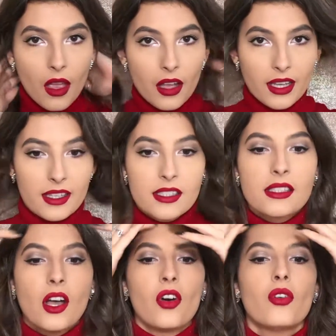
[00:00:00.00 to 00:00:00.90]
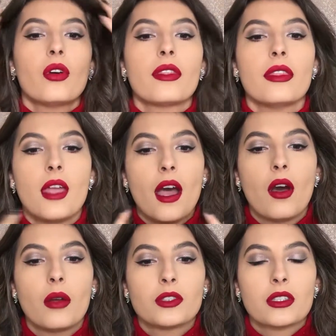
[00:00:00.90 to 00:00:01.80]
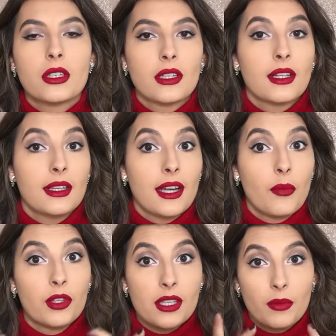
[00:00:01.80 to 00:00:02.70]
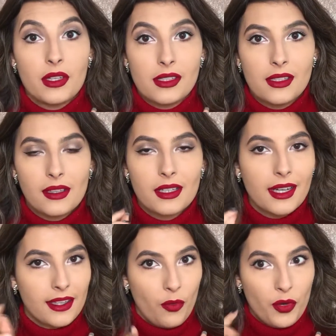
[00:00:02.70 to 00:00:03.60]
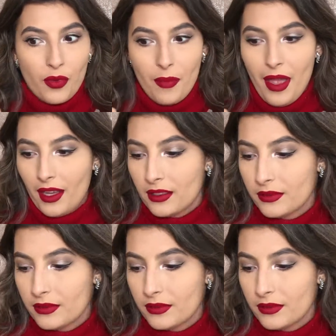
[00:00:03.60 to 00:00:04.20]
Okay, so now I'm just gonna clean up with some concealer and I'll be right back.